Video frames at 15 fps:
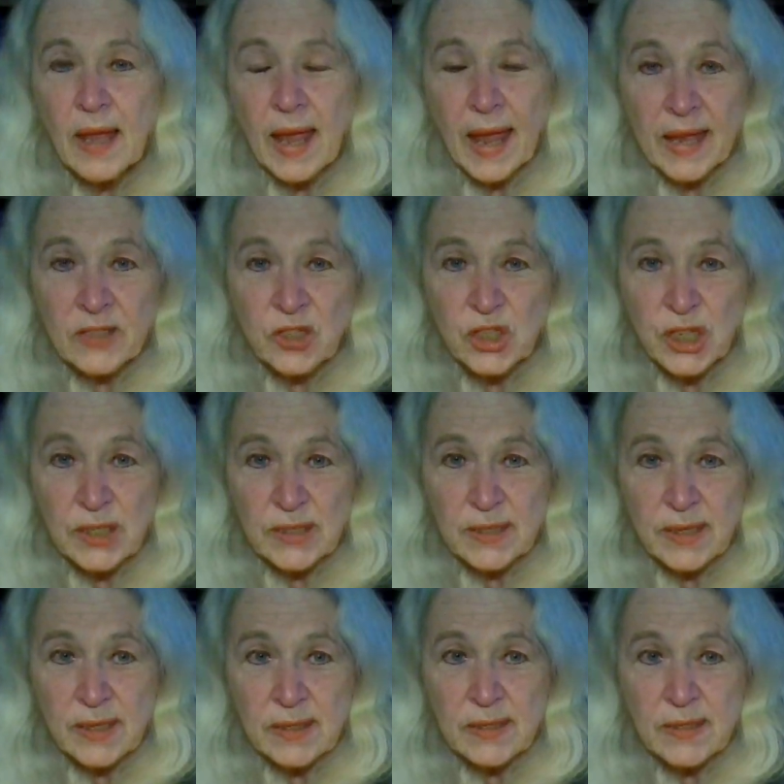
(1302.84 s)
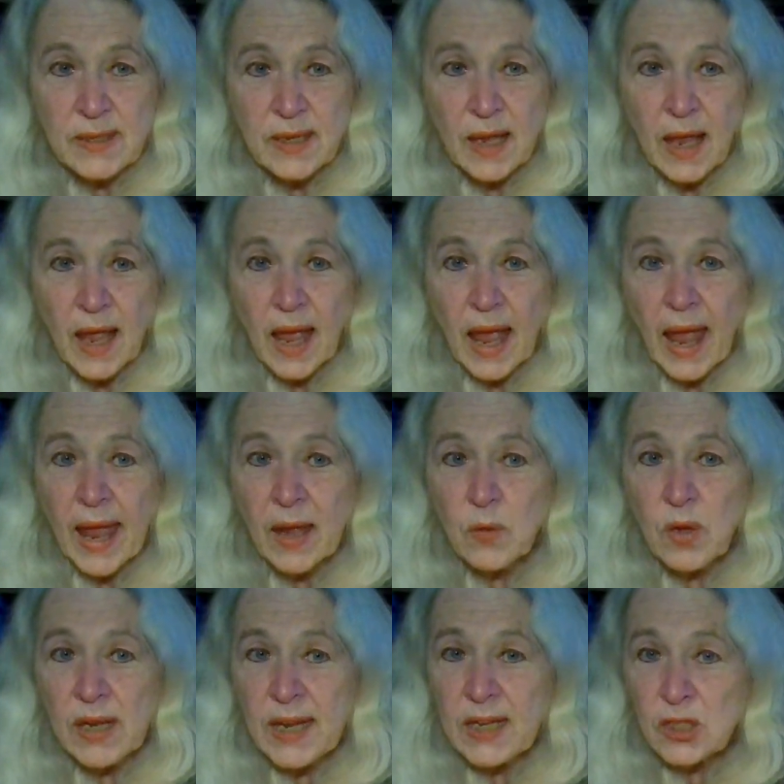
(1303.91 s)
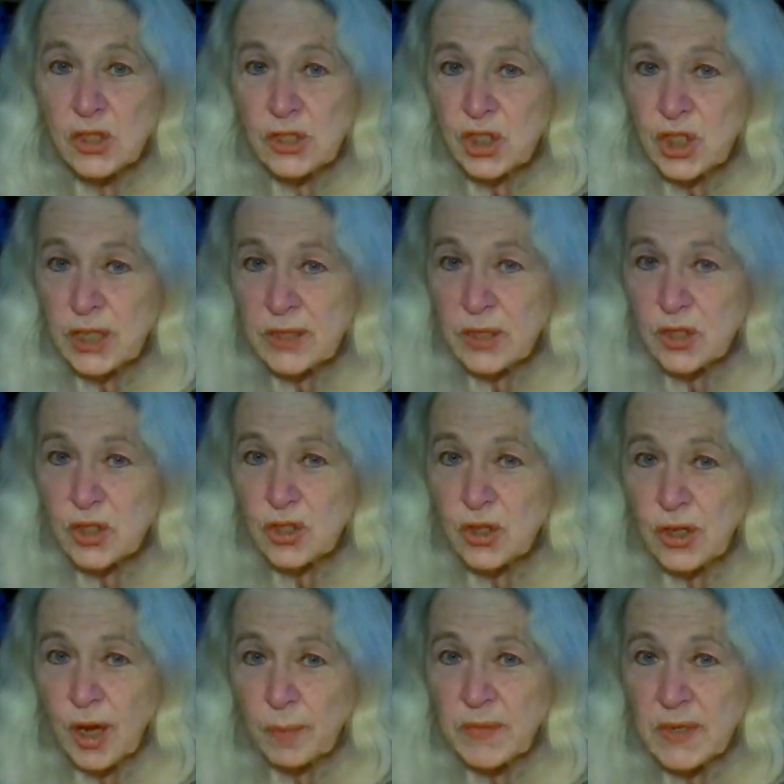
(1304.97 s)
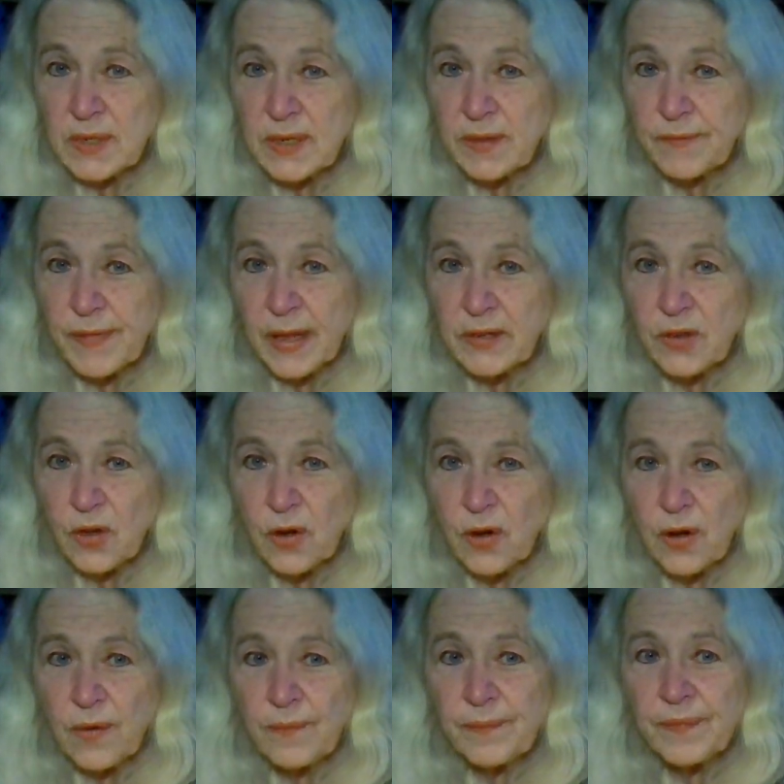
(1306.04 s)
and Jesus, and Jesus stood up to defend her.